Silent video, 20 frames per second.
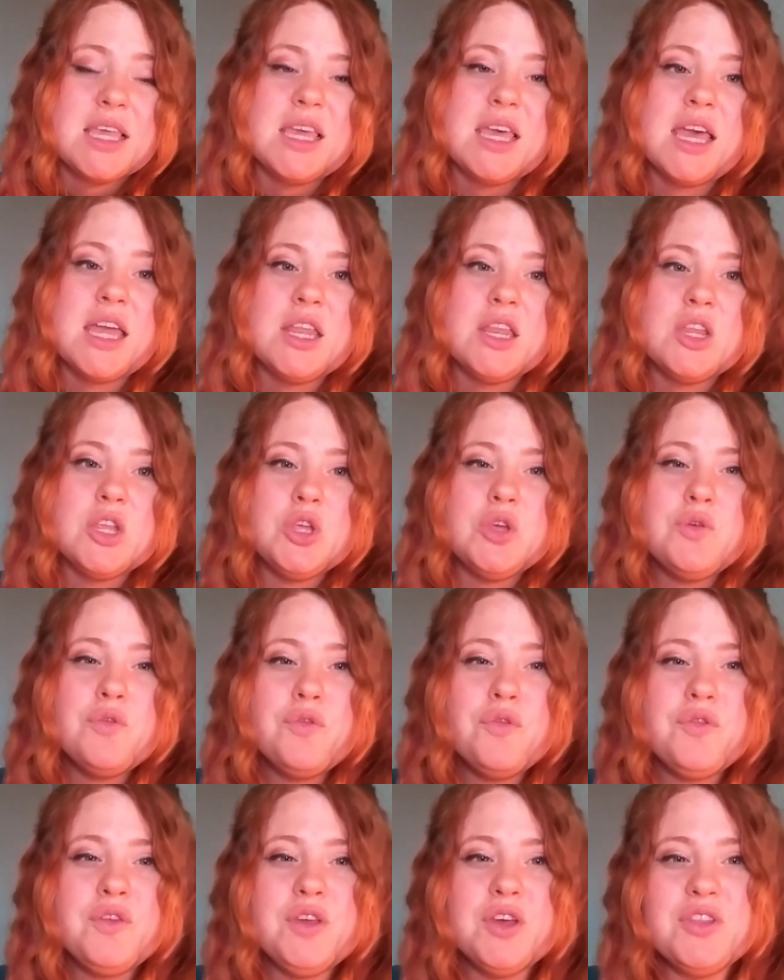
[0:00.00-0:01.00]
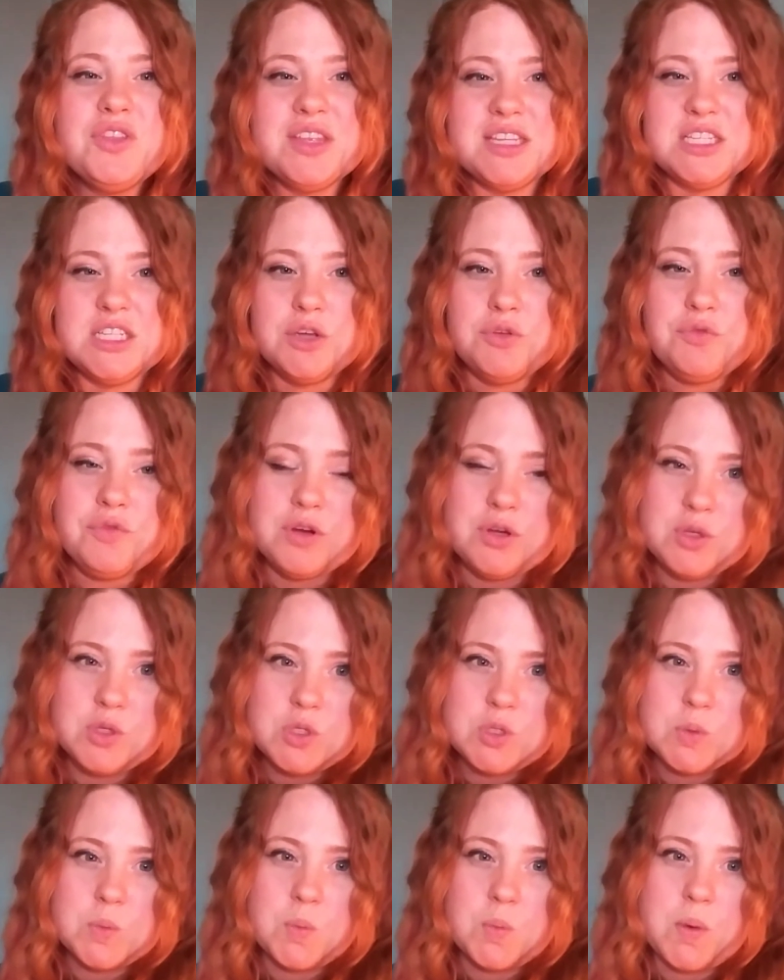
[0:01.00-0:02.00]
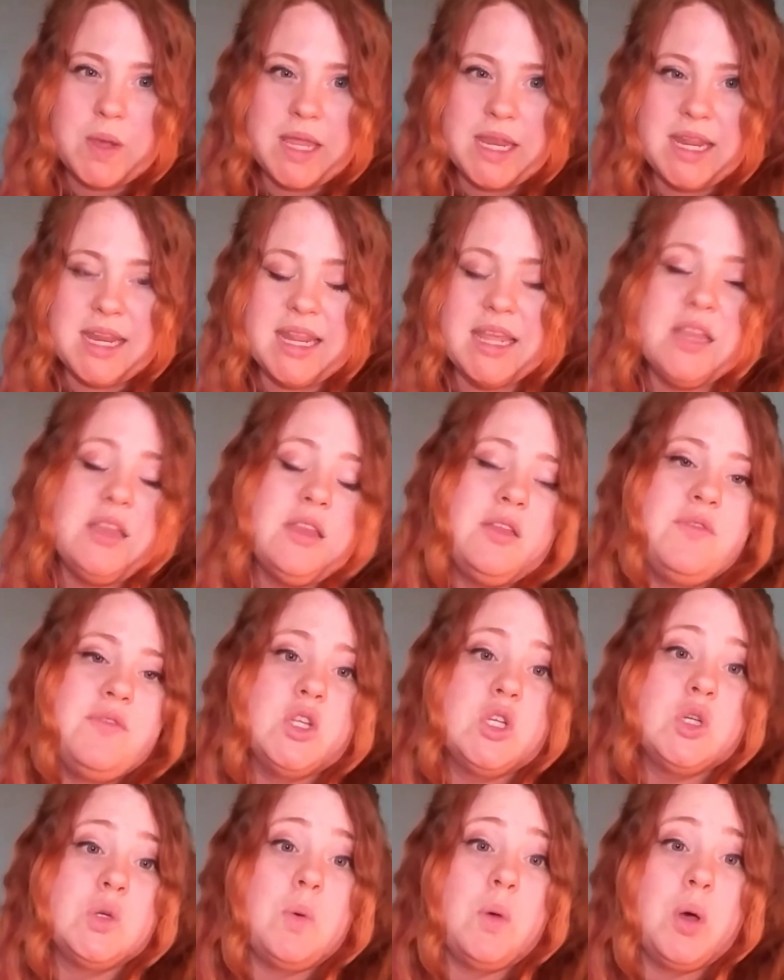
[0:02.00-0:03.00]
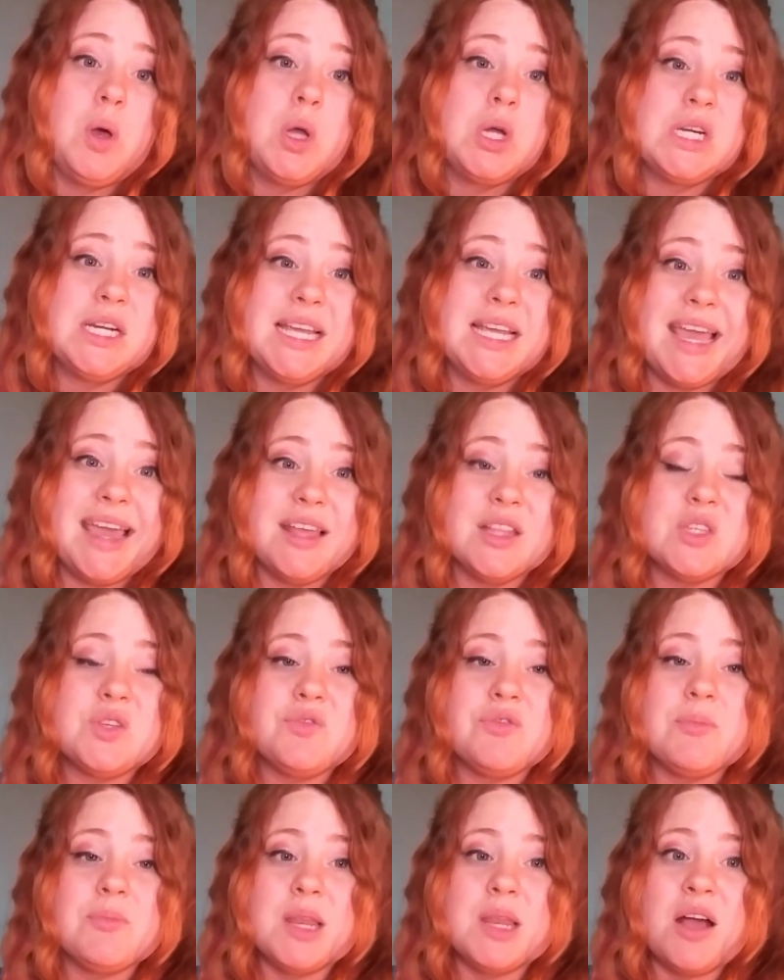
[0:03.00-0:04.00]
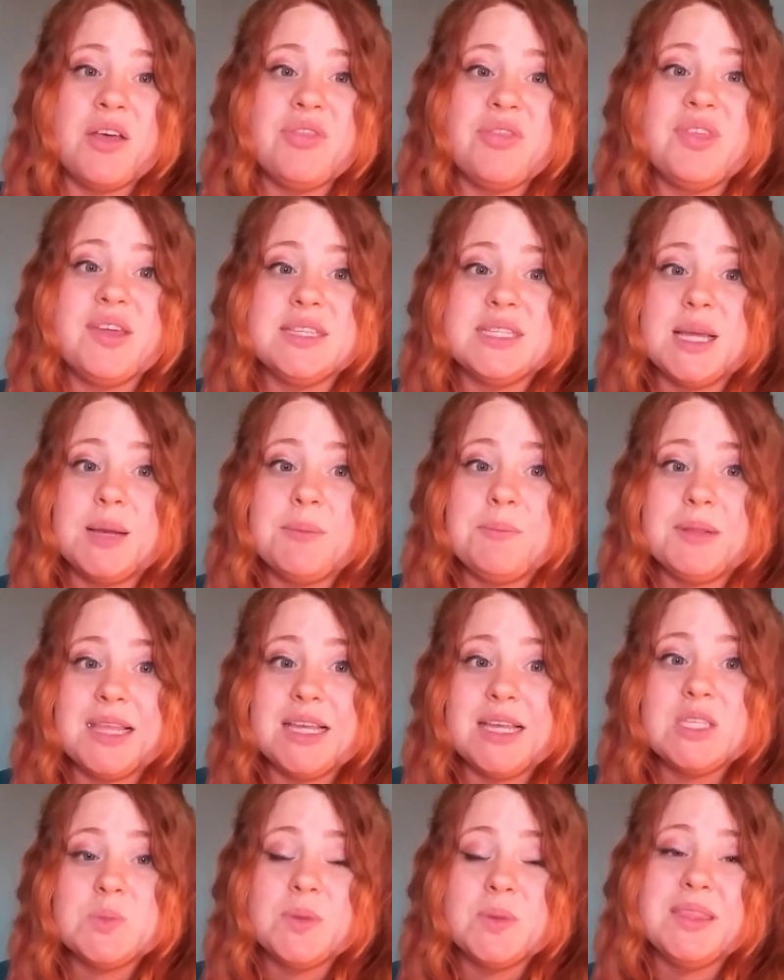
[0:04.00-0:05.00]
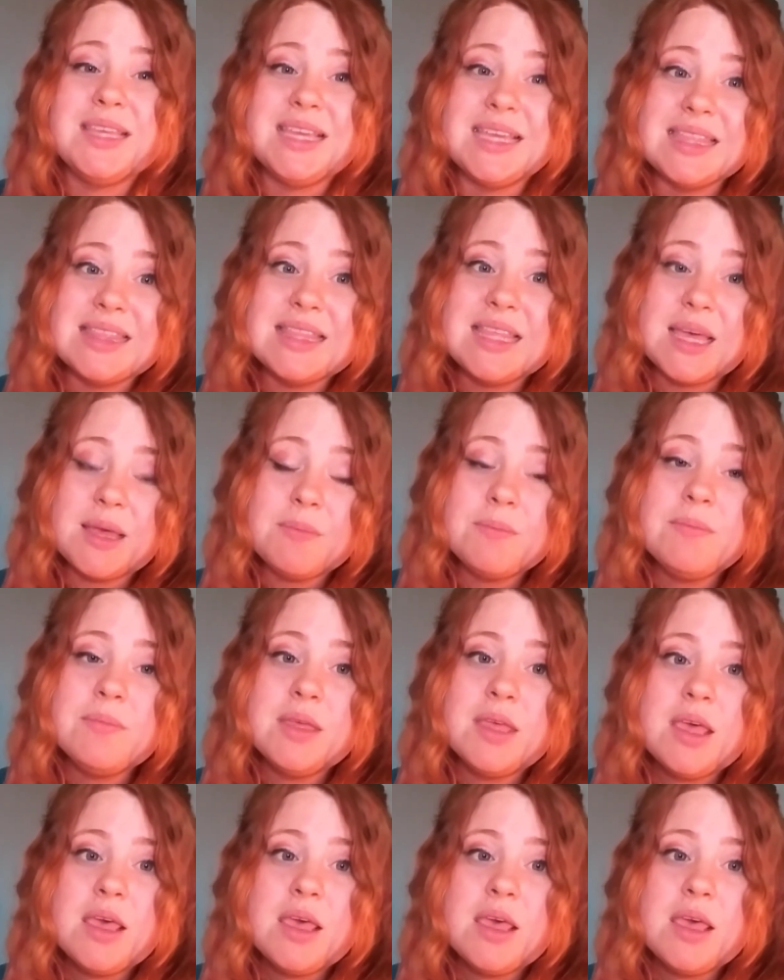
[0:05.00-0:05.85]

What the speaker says: And you feel the difference when an individual creates from an authentic place within them,